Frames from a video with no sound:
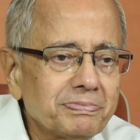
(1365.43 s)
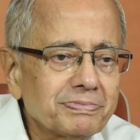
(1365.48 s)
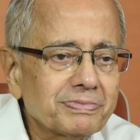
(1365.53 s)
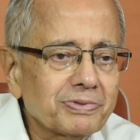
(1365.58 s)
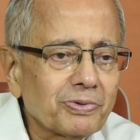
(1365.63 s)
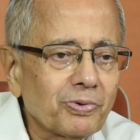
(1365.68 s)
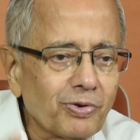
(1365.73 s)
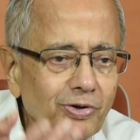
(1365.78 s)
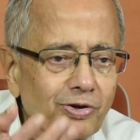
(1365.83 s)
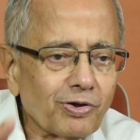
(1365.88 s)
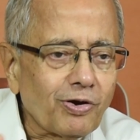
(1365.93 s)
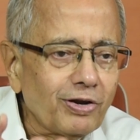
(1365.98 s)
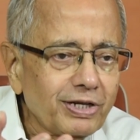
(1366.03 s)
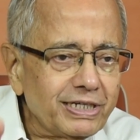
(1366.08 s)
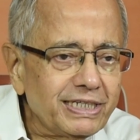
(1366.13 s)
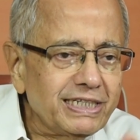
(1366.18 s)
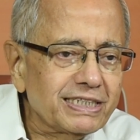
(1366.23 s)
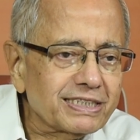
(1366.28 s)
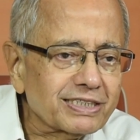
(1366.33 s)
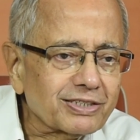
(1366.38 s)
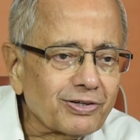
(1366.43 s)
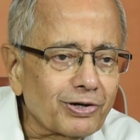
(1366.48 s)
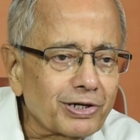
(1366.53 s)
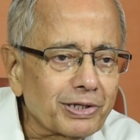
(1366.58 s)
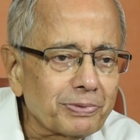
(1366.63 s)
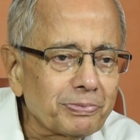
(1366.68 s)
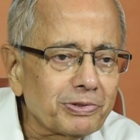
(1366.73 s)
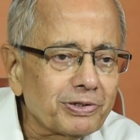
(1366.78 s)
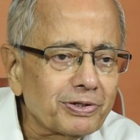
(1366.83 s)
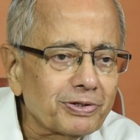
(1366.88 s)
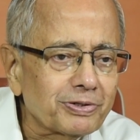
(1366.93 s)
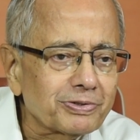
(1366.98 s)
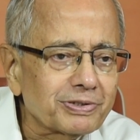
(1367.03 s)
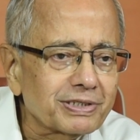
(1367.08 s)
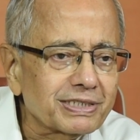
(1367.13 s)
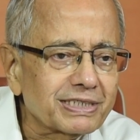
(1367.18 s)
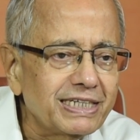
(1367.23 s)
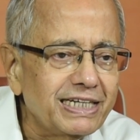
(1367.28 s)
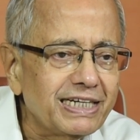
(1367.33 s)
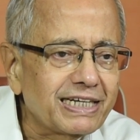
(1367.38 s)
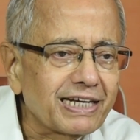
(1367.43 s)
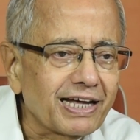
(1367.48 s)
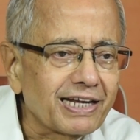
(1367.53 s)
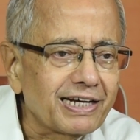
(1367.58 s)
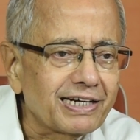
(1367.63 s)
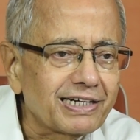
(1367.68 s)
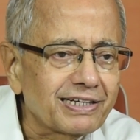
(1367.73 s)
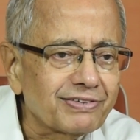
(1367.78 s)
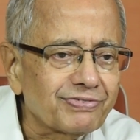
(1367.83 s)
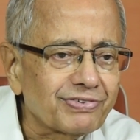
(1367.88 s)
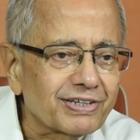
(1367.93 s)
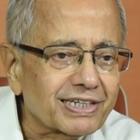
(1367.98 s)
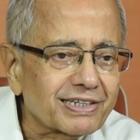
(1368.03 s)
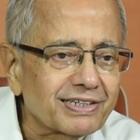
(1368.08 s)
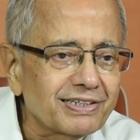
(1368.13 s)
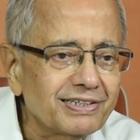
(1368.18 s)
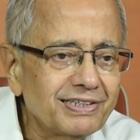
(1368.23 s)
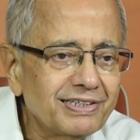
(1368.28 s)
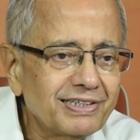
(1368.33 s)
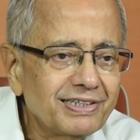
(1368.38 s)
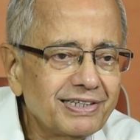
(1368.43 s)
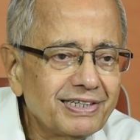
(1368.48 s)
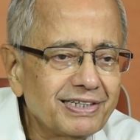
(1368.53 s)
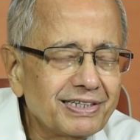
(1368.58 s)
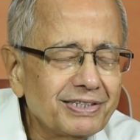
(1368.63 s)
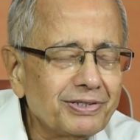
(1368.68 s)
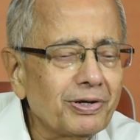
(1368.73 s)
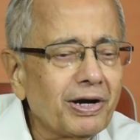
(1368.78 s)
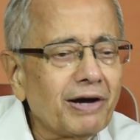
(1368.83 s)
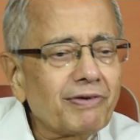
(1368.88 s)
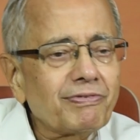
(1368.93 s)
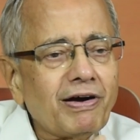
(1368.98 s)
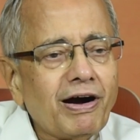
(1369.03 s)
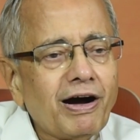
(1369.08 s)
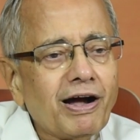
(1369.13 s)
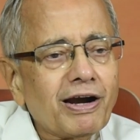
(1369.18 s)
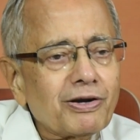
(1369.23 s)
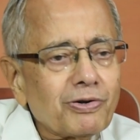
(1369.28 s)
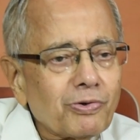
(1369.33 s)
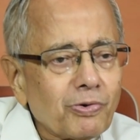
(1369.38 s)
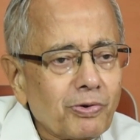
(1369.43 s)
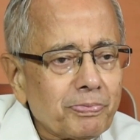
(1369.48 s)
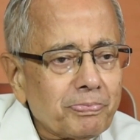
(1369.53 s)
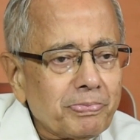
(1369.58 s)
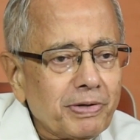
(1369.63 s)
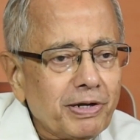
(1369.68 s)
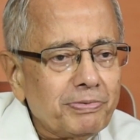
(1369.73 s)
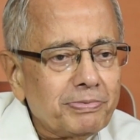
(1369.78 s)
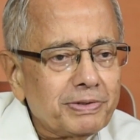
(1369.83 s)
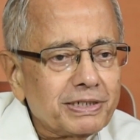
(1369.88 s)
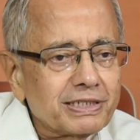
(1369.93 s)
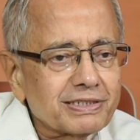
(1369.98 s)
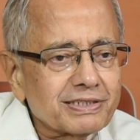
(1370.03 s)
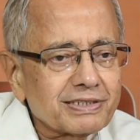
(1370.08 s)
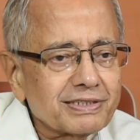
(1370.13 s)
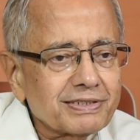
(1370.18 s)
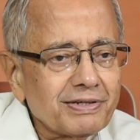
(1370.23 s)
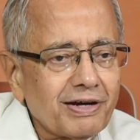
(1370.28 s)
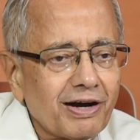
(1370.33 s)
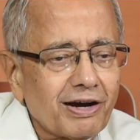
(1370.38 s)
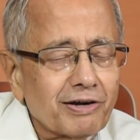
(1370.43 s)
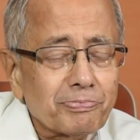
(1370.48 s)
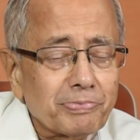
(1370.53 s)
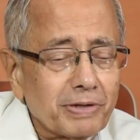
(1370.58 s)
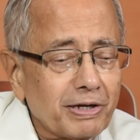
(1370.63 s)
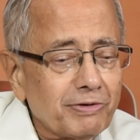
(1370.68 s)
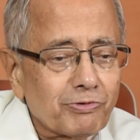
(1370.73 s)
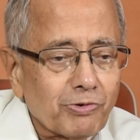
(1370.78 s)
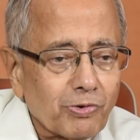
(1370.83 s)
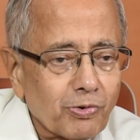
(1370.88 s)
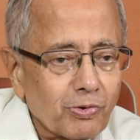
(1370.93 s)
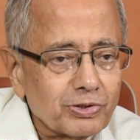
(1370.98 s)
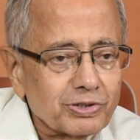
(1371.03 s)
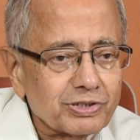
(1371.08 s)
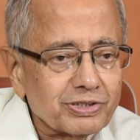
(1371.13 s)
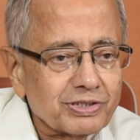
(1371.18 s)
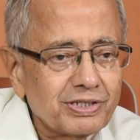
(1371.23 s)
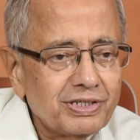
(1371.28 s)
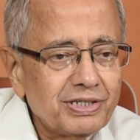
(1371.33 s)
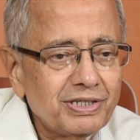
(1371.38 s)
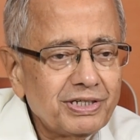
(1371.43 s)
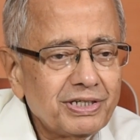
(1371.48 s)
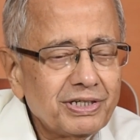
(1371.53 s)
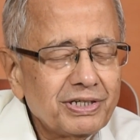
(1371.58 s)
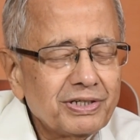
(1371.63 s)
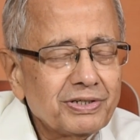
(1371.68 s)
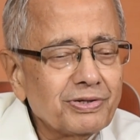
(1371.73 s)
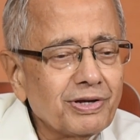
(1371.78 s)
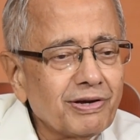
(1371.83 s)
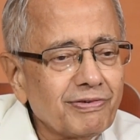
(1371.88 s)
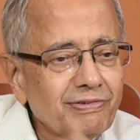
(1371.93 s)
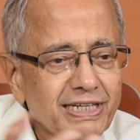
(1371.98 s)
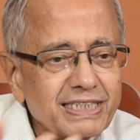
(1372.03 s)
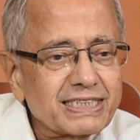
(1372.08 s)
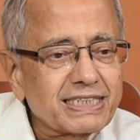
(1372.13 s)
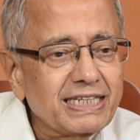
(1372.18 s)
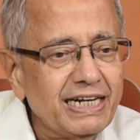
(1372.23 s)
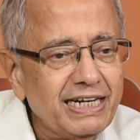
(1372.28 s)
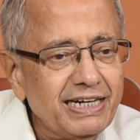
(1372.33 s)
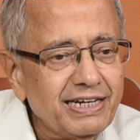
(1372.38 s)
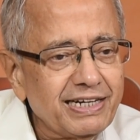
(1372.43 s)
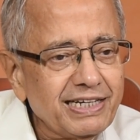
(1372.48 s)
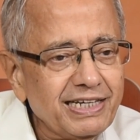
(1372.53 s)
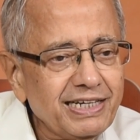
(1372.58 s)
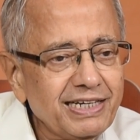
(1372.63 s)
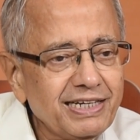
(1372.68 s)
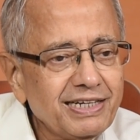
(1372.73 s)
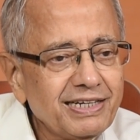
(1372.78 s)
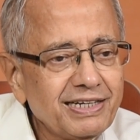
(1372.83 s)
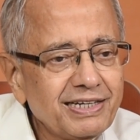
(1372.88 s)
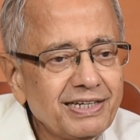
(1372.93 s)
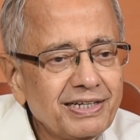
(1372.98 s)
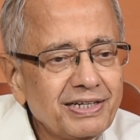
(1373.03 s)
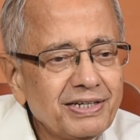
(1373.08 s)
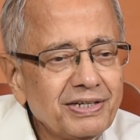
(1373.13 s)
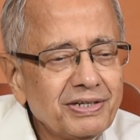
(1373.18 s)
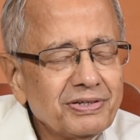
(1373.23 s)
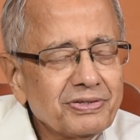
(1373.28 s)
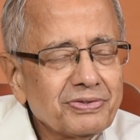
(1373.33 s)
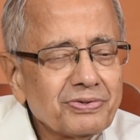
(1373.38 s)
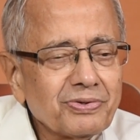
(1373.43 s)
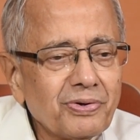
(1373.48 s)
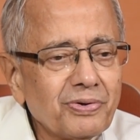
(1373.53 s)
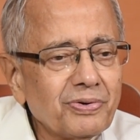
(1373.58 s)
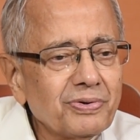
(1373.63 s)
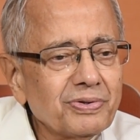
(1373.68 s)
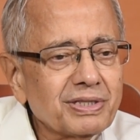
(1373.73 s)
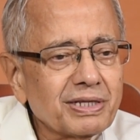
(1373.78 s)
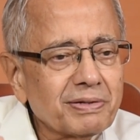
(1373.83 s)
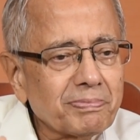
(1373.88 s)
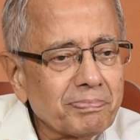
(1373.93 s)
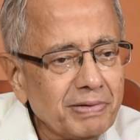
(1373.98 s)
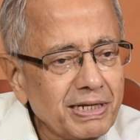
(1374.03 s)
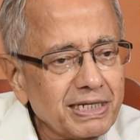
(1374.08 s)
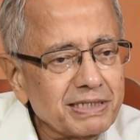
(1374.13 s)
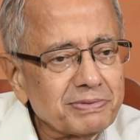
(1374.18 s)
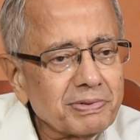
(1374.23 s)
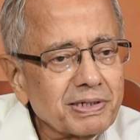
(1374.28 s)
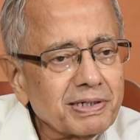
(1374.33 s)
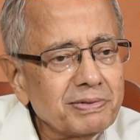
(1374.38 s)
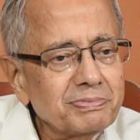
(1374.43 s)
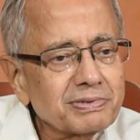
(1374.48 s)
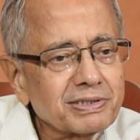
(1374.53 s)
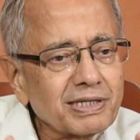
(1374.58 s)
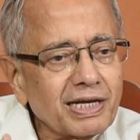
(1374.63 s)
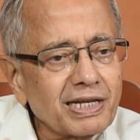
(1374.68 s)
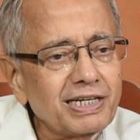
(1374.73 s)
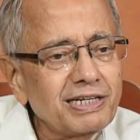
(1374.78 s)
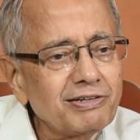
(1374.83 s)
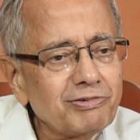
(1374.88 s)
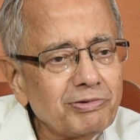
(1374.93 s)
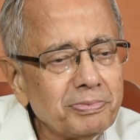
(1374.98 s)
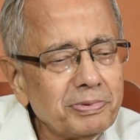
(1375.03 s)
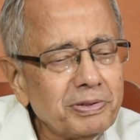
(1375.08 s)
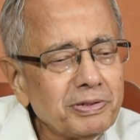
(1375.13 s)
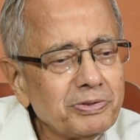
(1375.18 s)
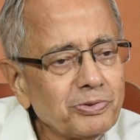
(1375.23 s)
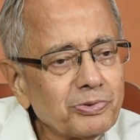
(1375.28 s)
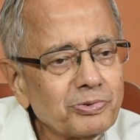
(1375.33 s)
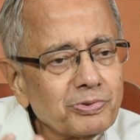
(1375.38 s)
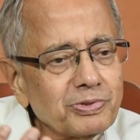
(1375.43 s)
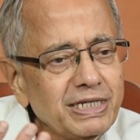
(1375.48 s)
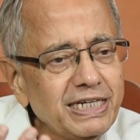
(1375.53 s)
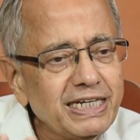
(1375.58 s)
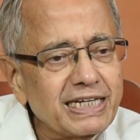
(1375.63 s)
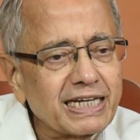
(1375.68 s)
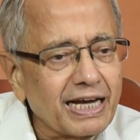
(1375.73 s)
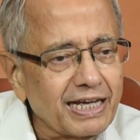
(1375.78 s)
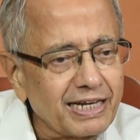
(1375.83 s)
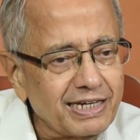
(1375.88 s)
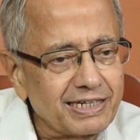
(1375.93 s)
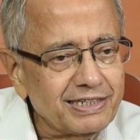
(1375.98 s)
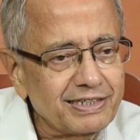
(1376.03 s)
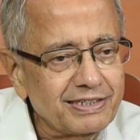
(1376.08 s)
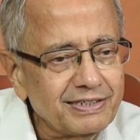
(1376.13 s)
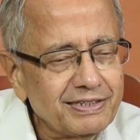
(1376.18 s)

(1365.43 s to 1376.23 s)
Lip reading: The whole colony has contributed to this heat island effect. You have hard road pavements, hard paved roads, you have less greenery, so that place becomes unlivable due to heat island.